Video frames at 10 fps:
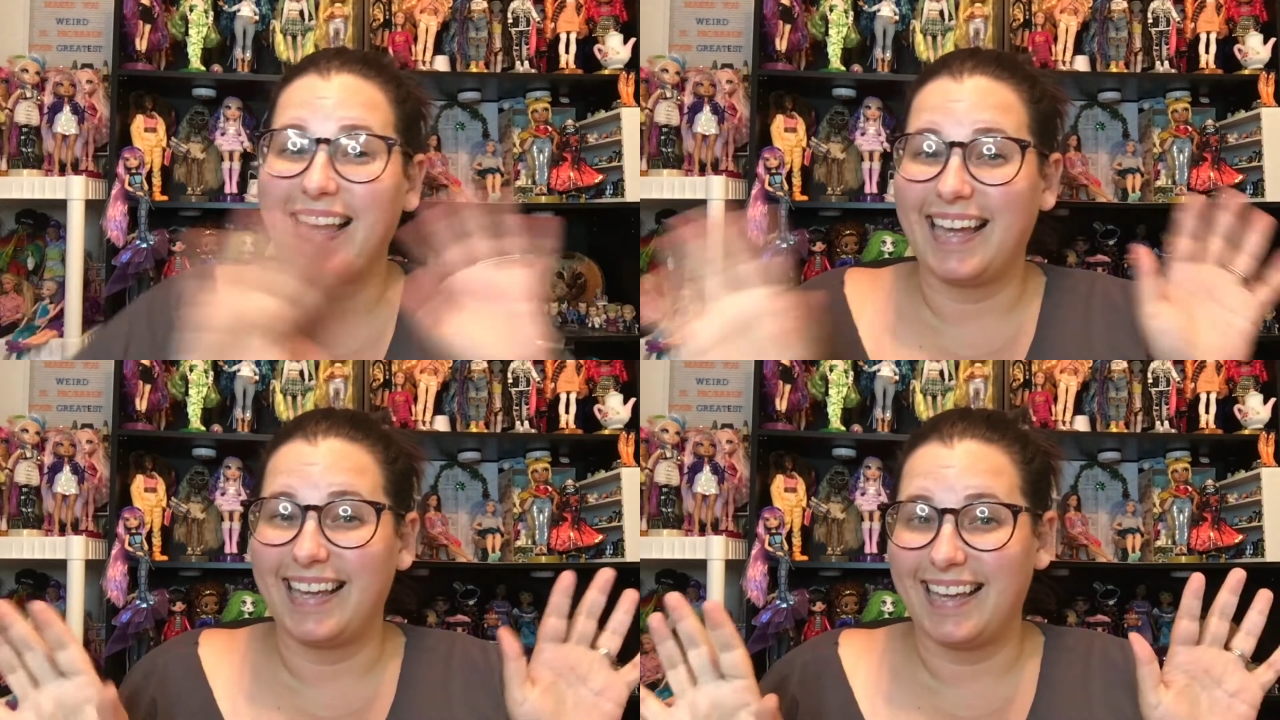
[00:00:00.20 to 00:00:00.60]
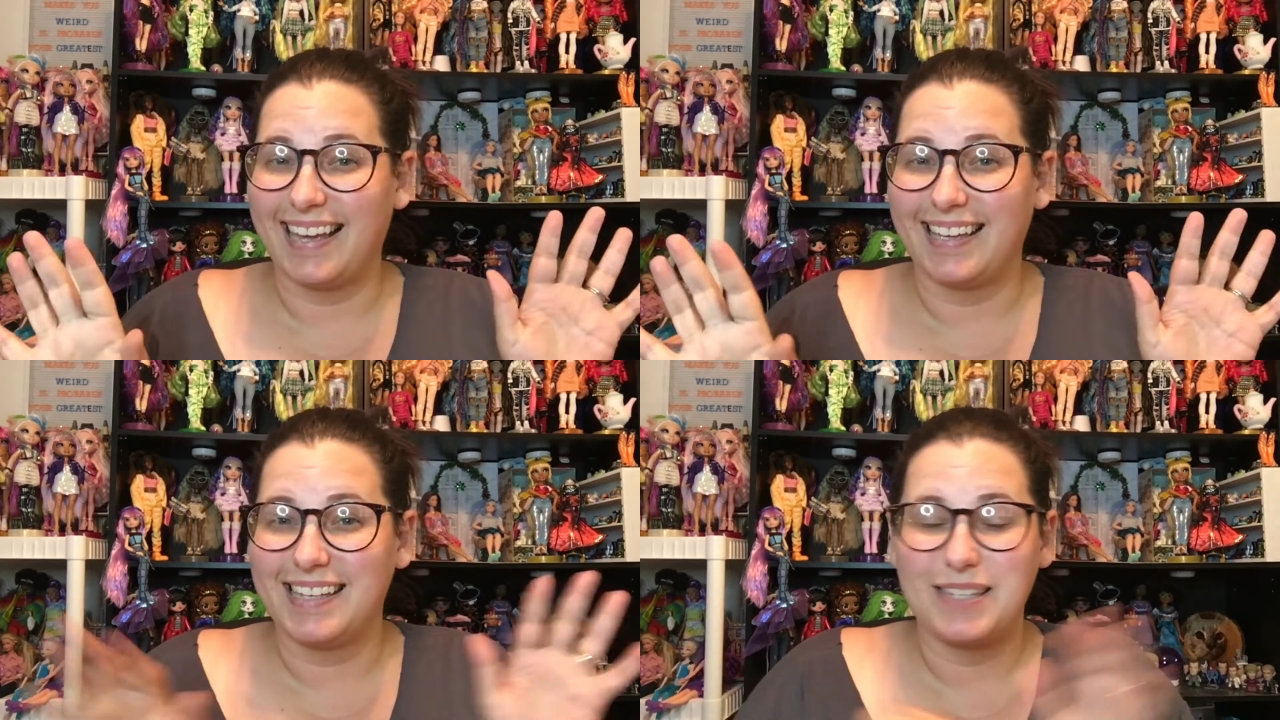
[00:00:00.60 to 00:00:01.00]
Hey,
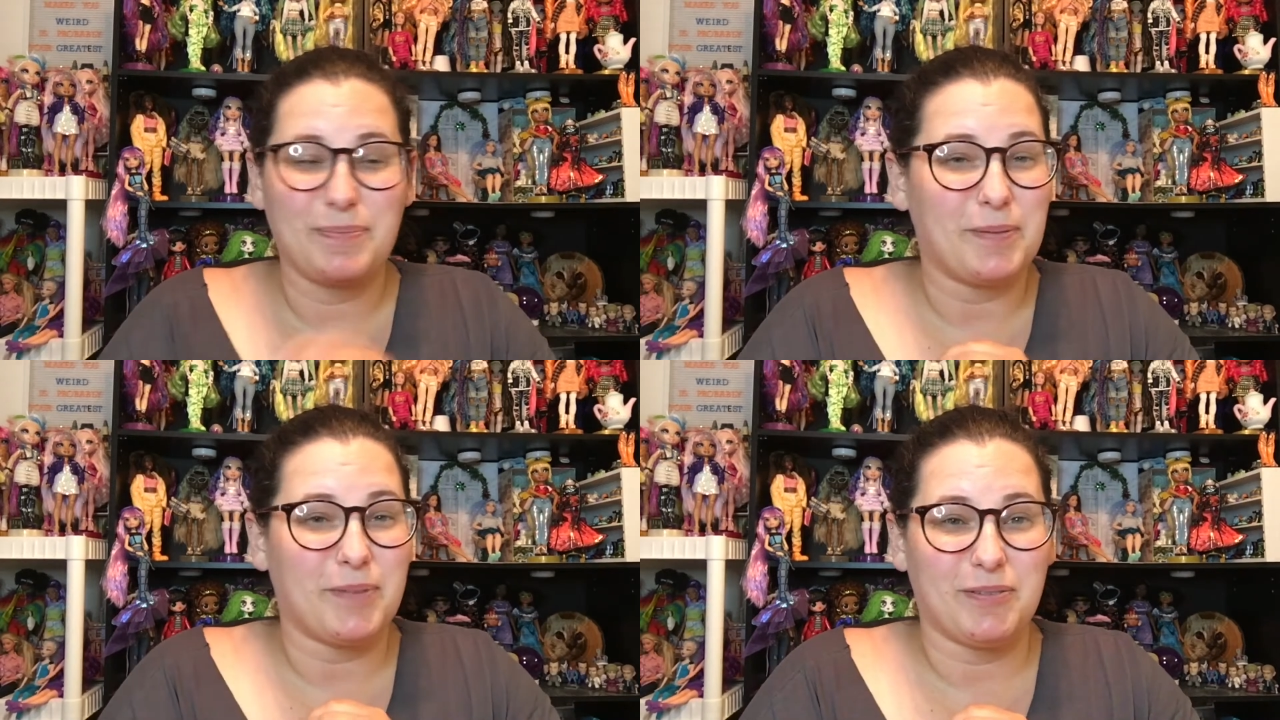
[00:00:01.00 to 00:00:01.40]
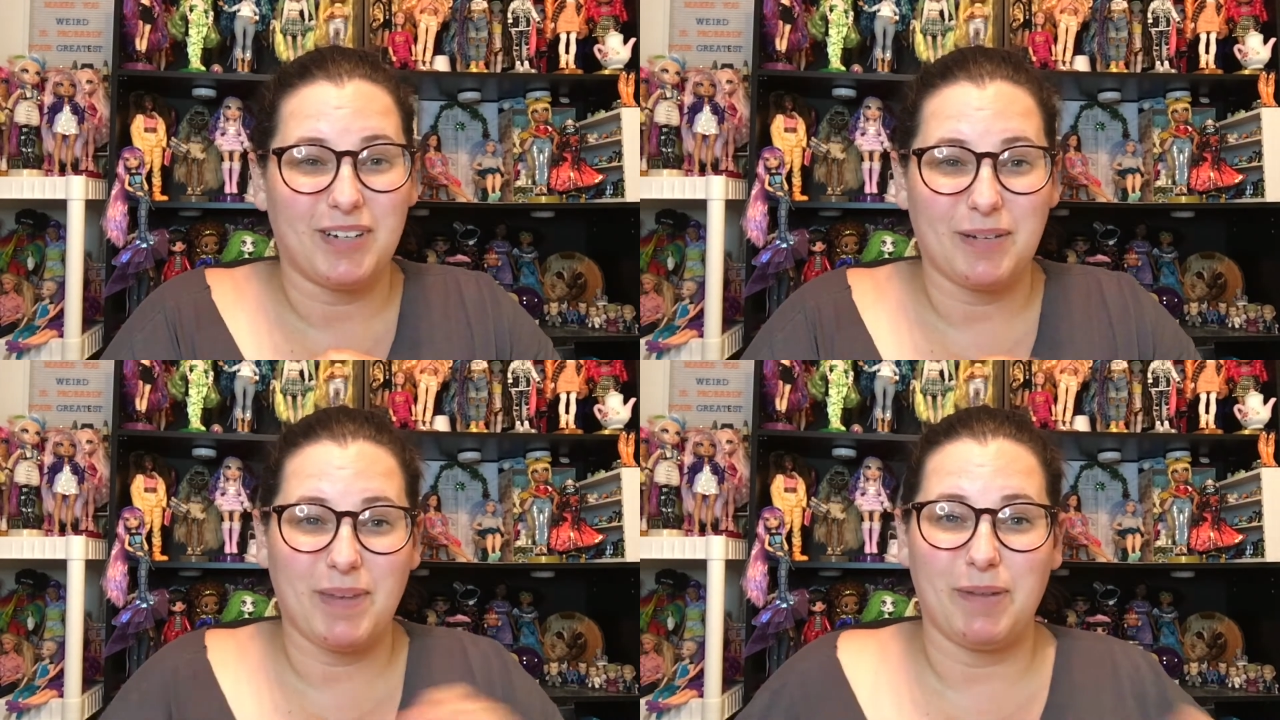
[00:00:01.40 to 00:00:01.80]
hey, it's Bema.
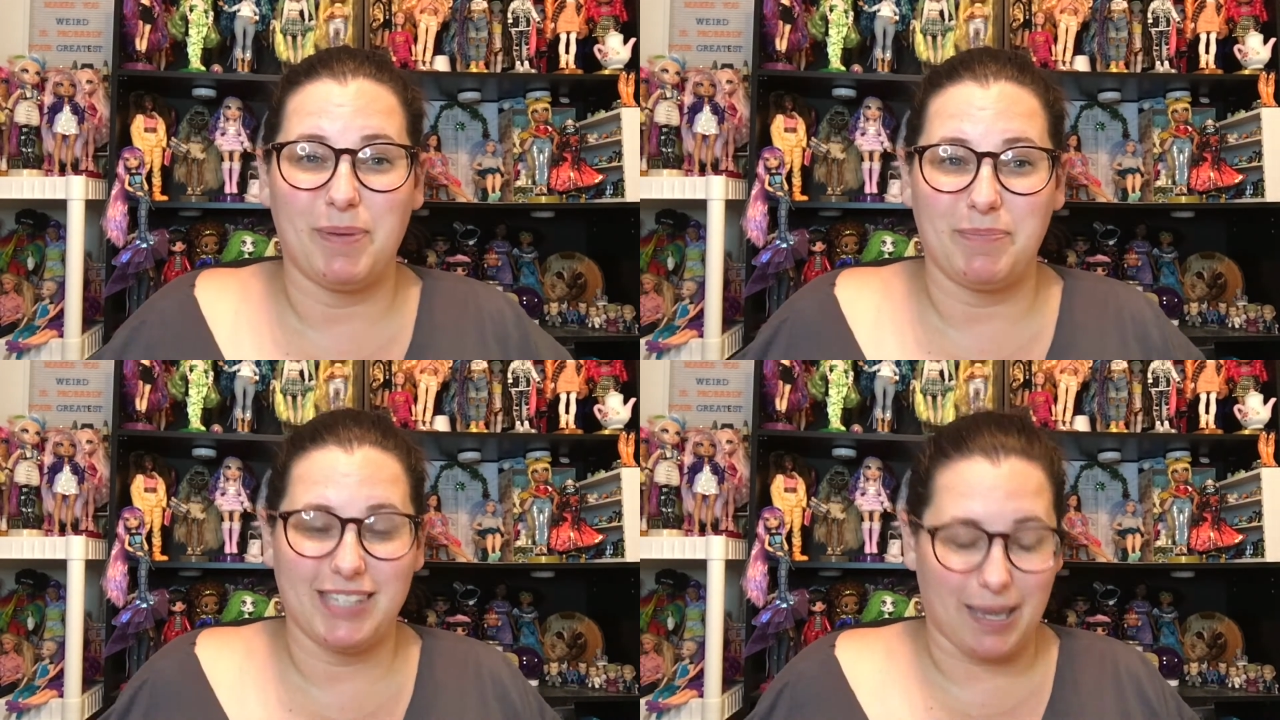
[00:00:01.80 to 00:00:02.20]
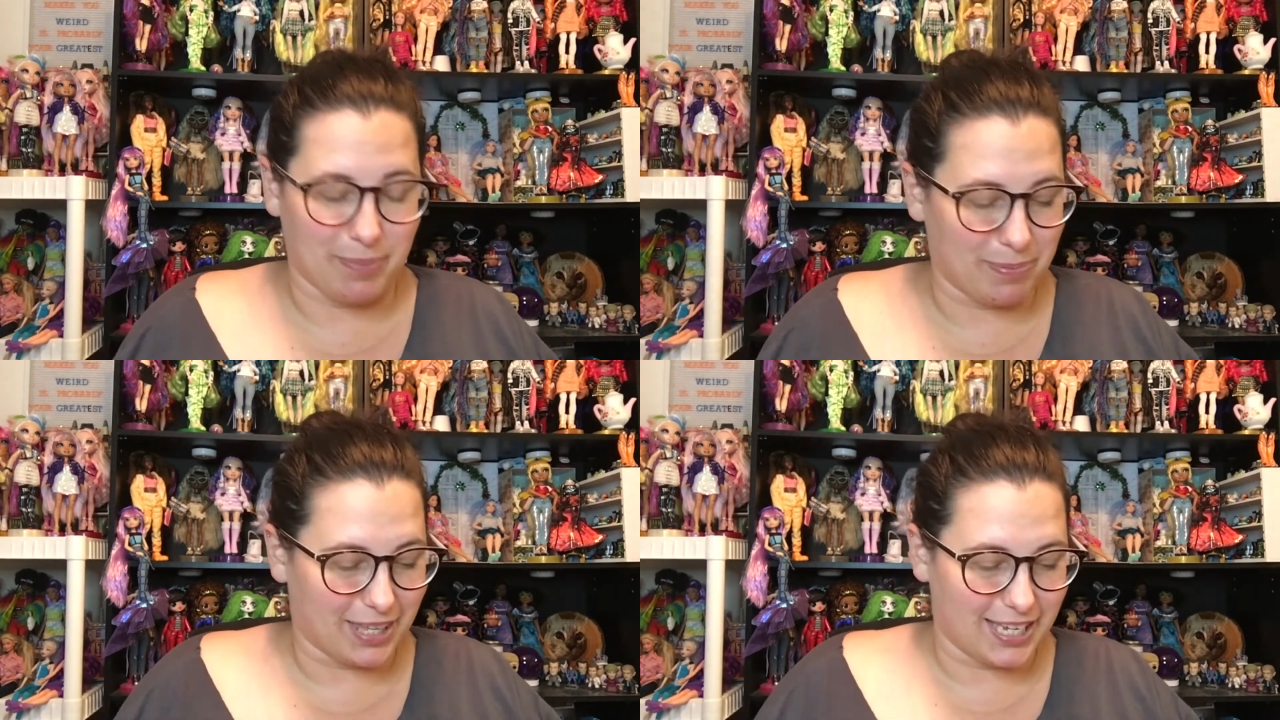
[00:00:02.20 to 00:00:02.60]
Welcome back to Bema's Happy
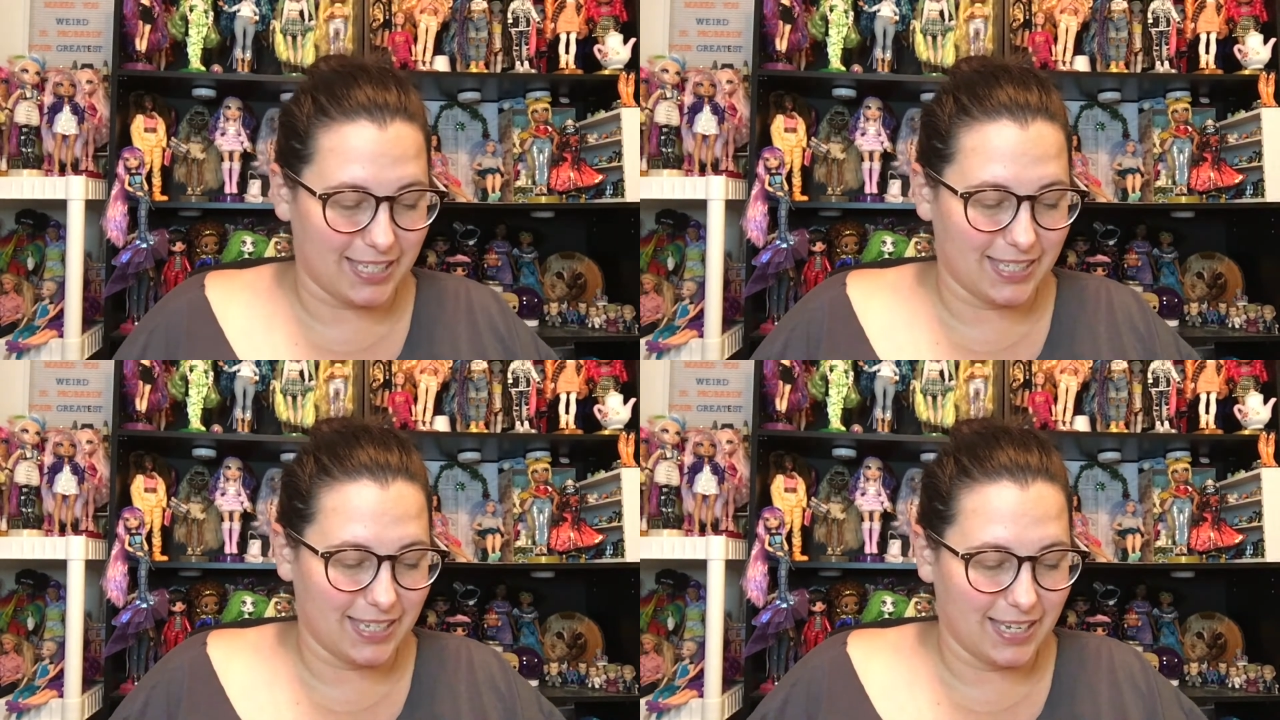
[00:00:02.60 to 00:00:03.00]
Place.